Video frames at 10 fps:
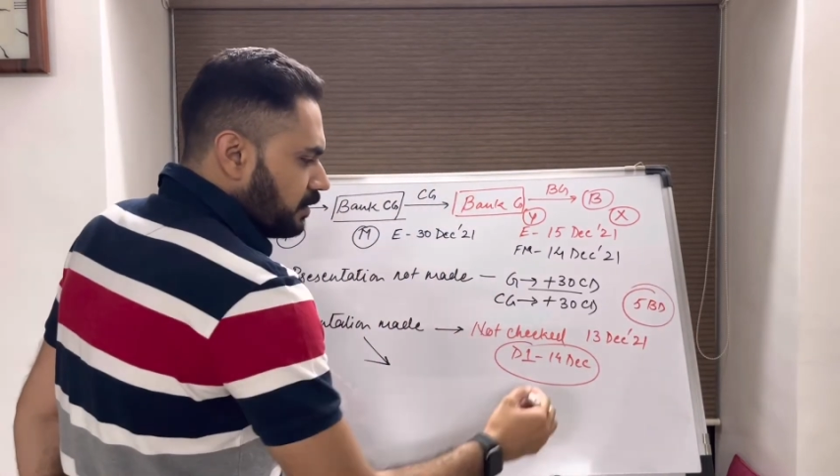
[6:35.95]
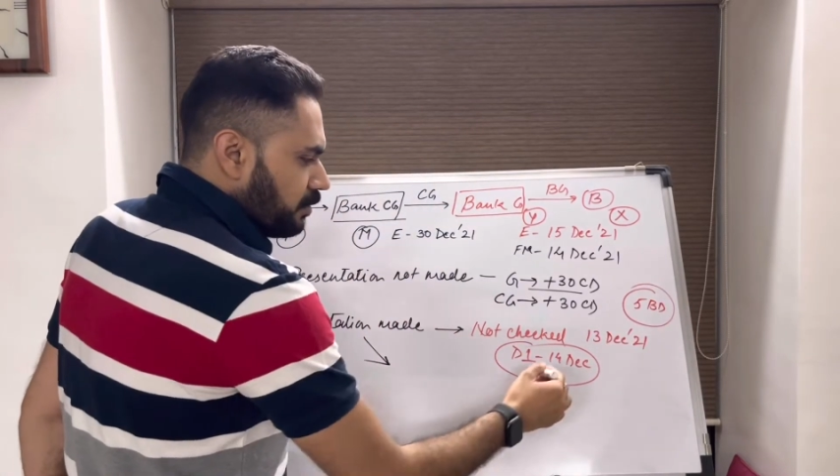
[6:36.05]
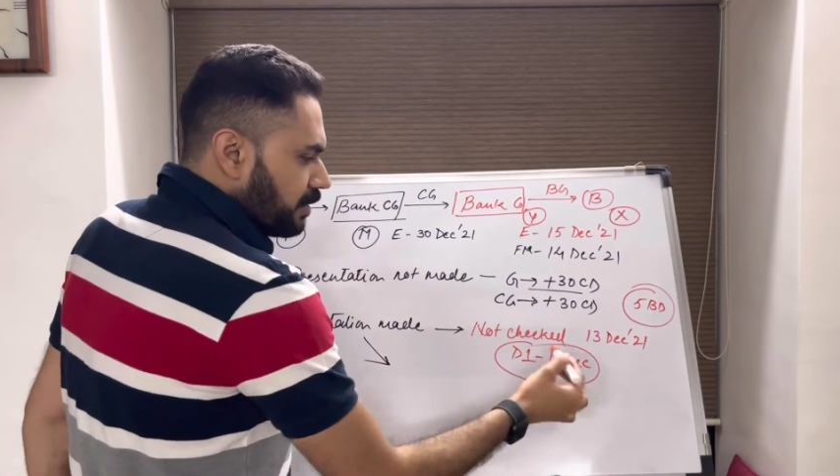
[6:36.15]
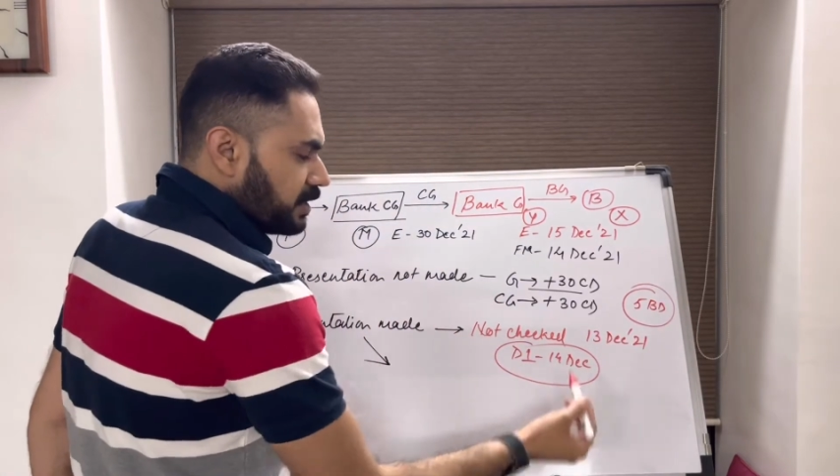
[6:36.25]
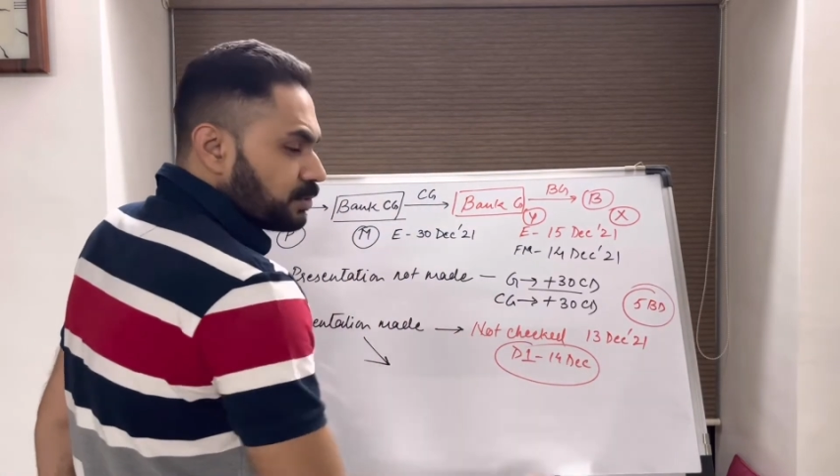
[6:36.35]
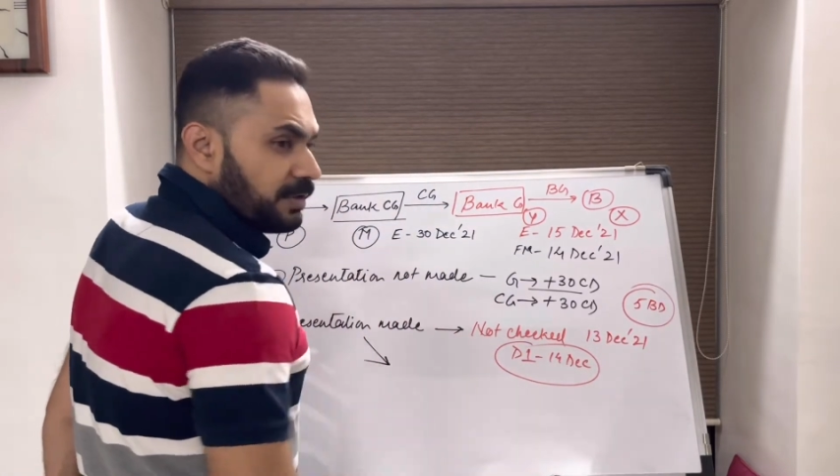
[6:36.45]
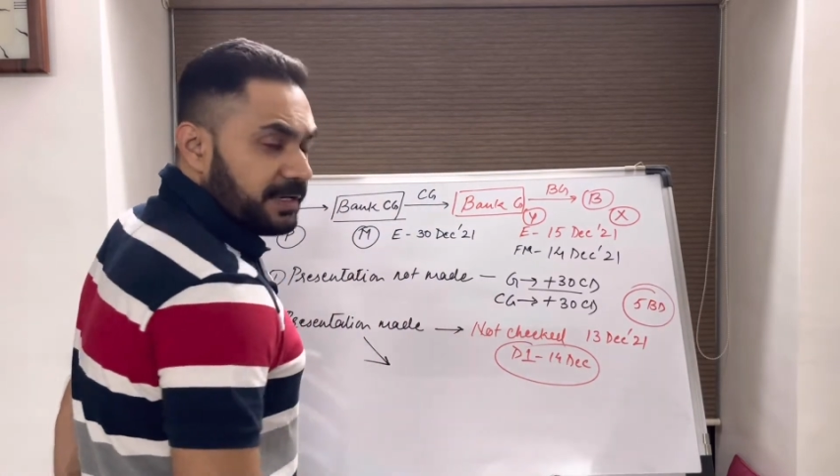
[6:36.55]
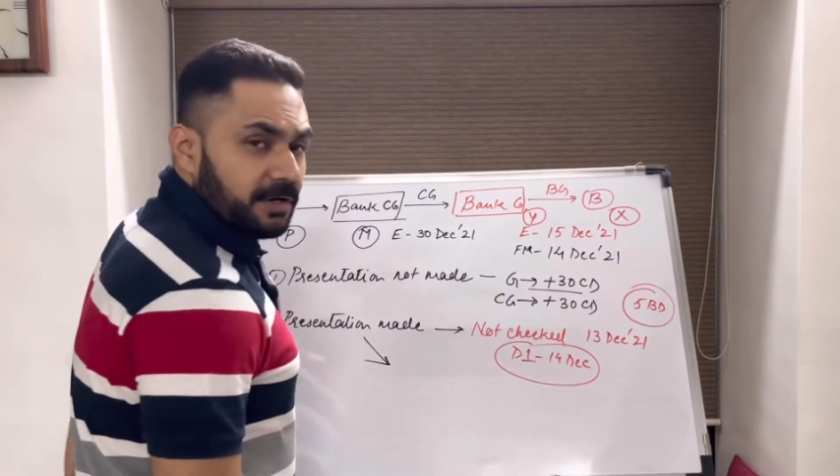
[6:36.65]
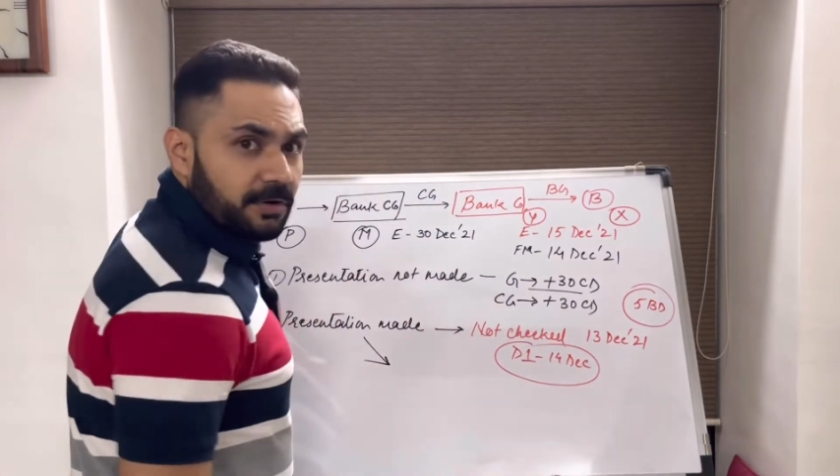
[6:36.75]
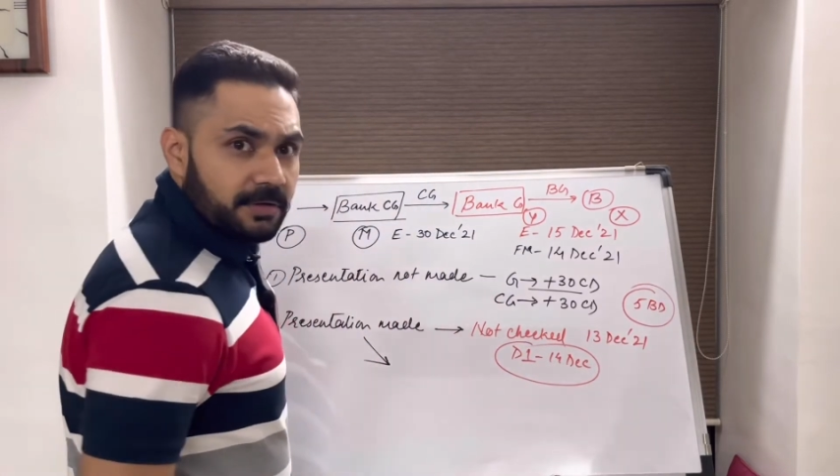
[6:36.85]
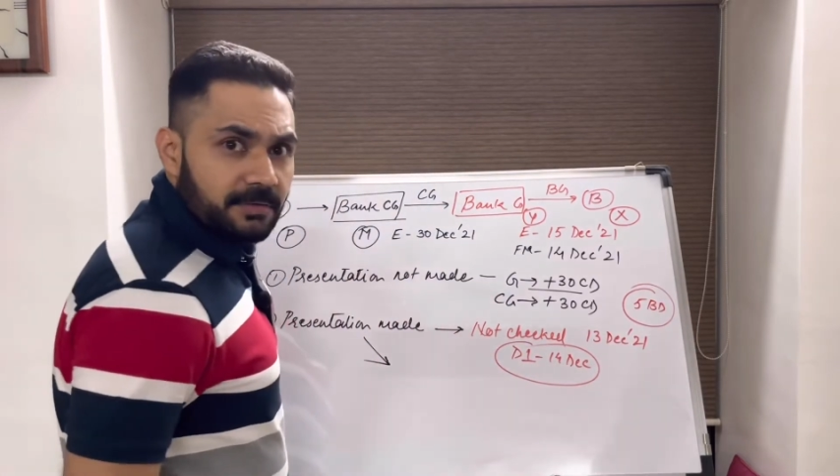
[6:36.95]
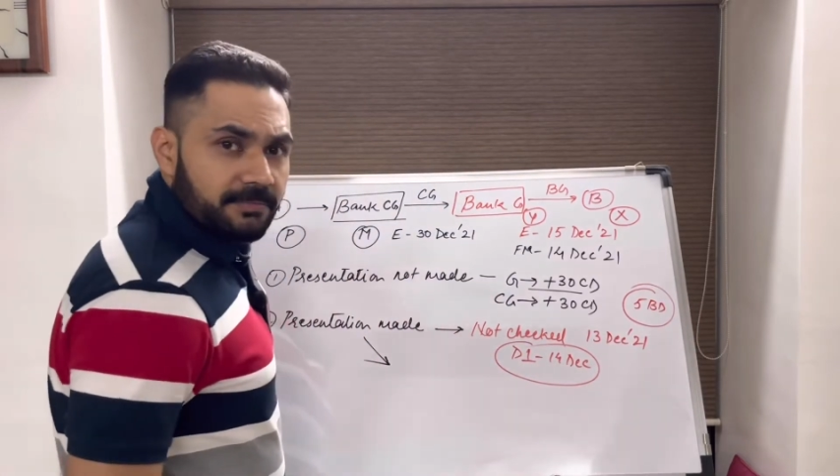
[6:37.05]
One is already gone.